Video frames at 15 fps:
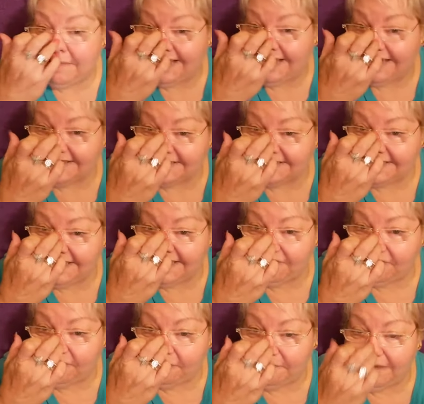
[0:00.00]
that stuff
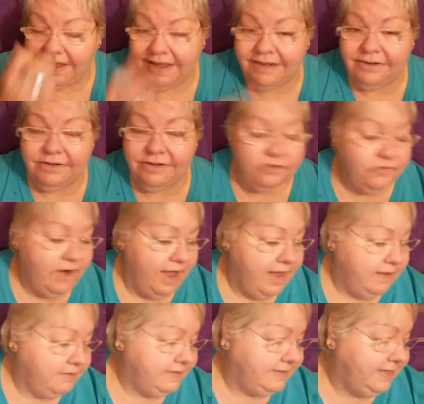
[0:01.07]
for my dry
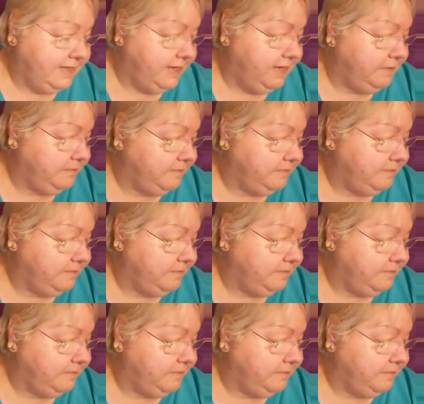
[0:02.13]
skin.